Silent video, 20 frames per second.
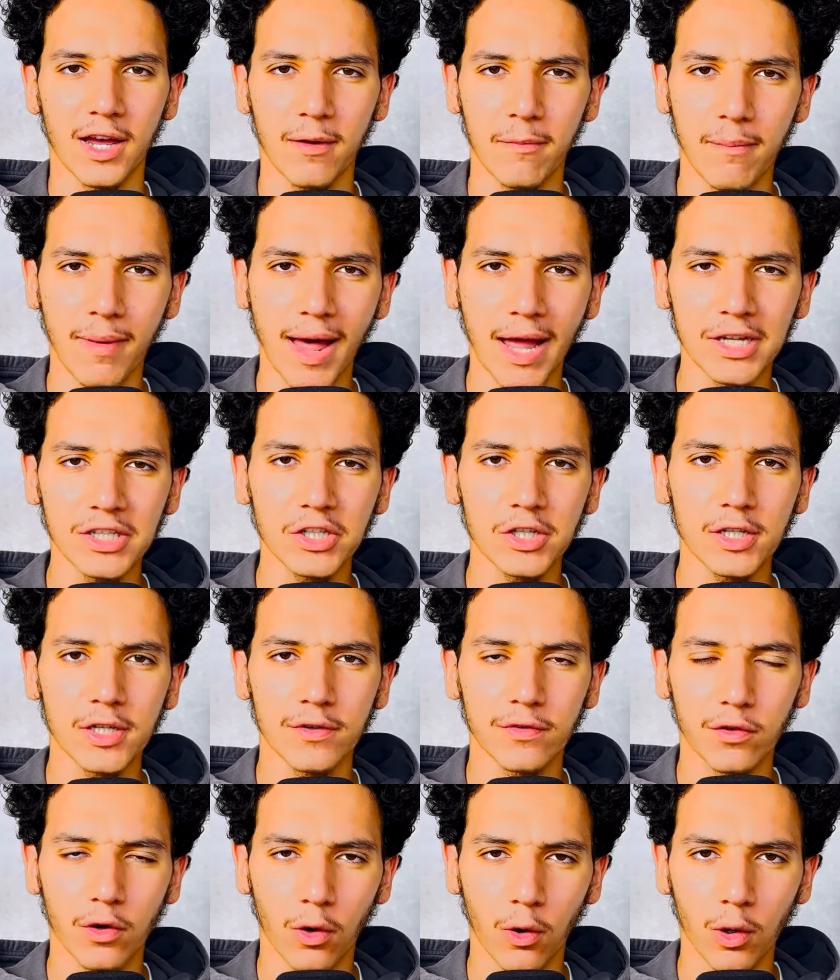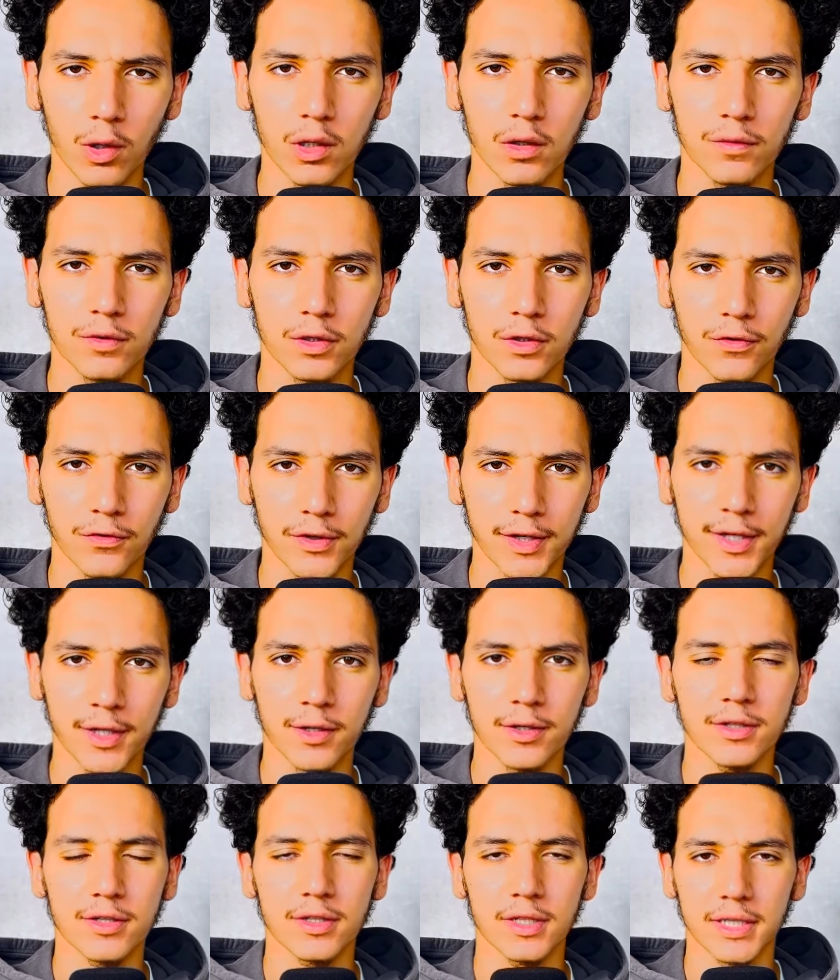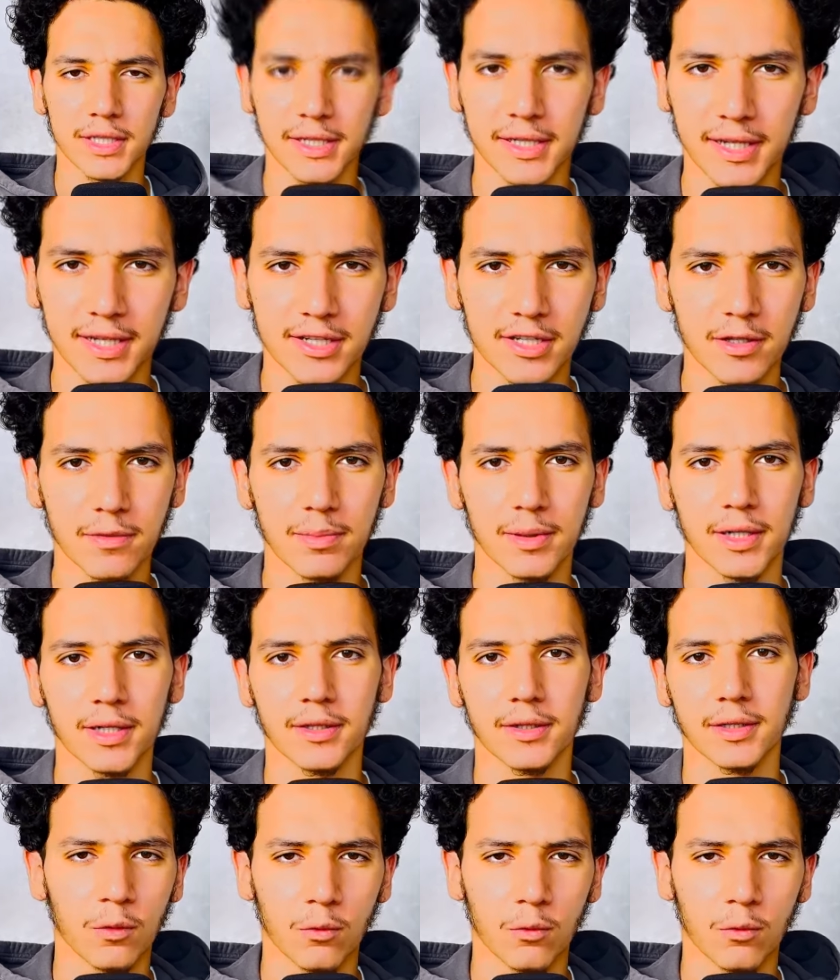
Imagine if all of your fears disappeared.